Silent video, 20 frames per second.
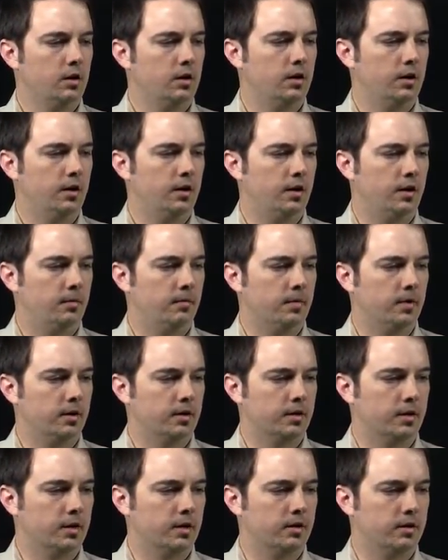um,
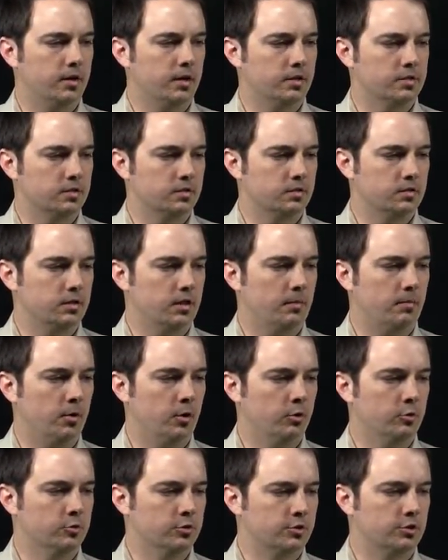again, as
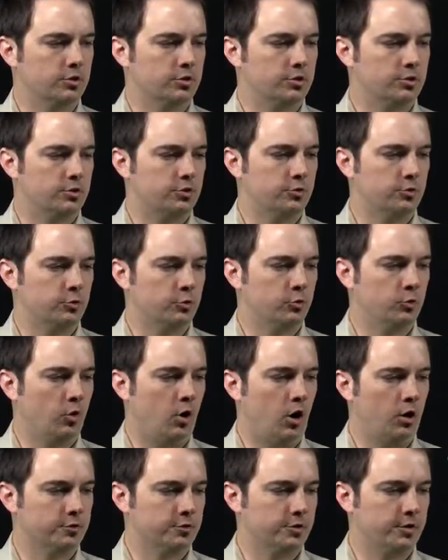opposed to
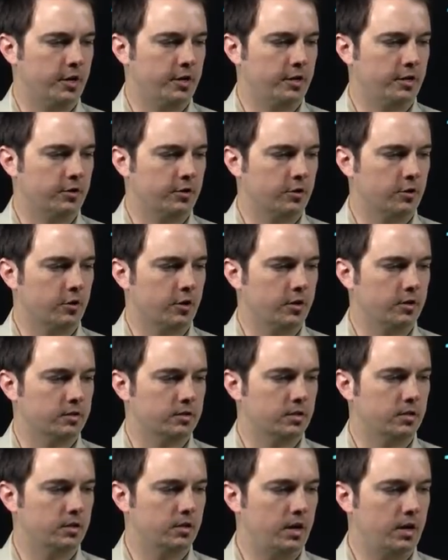alternating
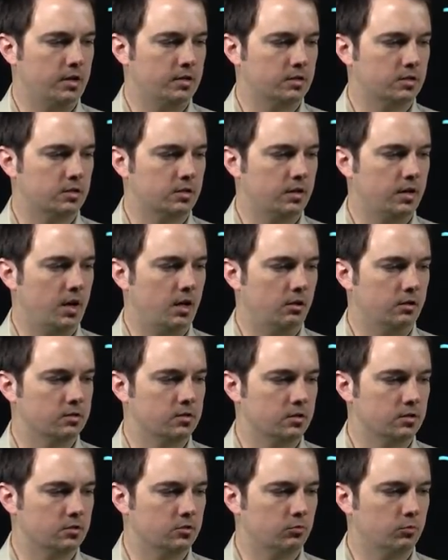current AC
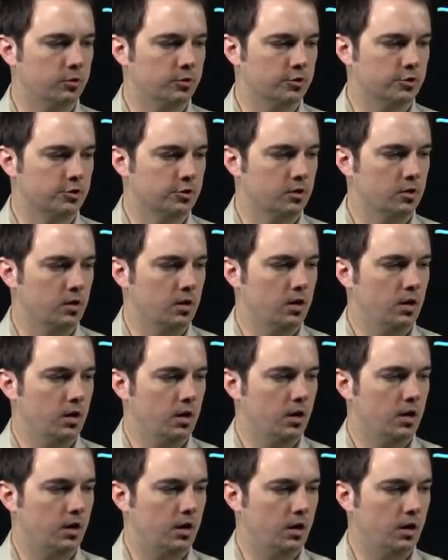analysis, which
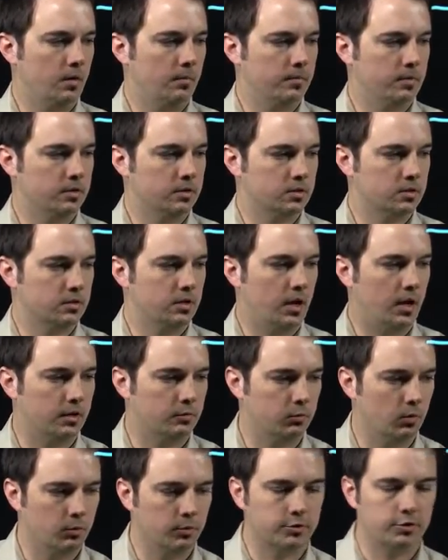um, is
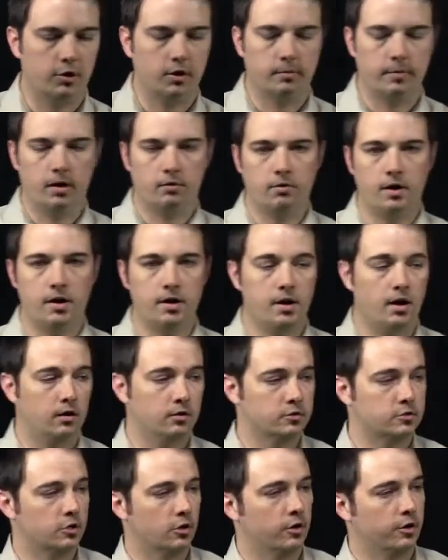not what we're talking about right now.
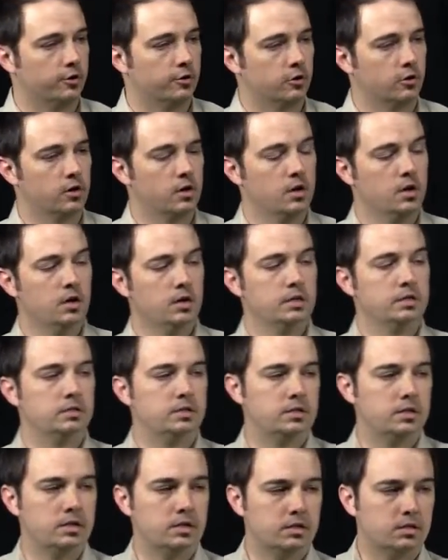So under
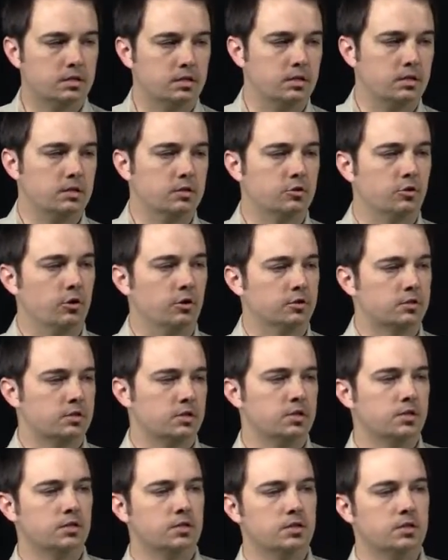DC, so-called
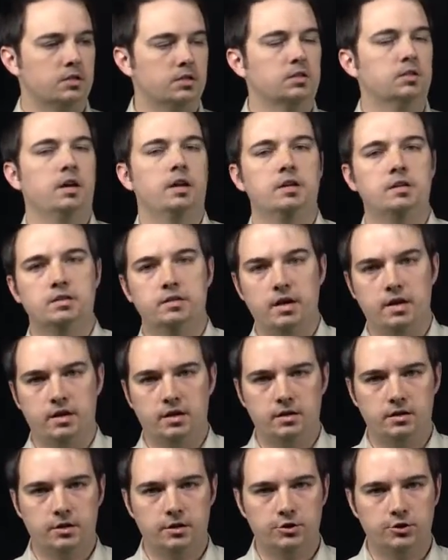DC steady state
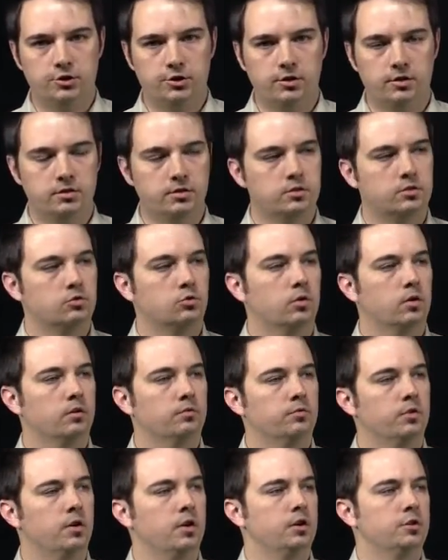conditions, sort
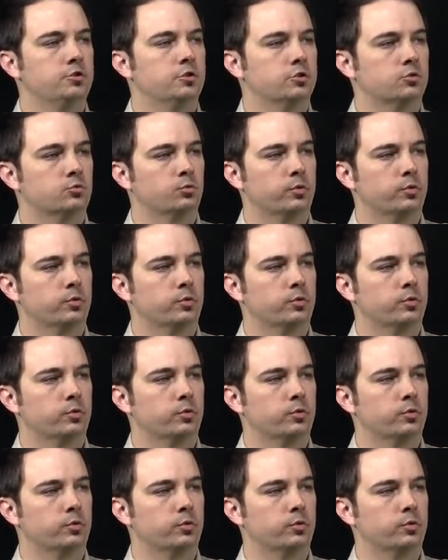of just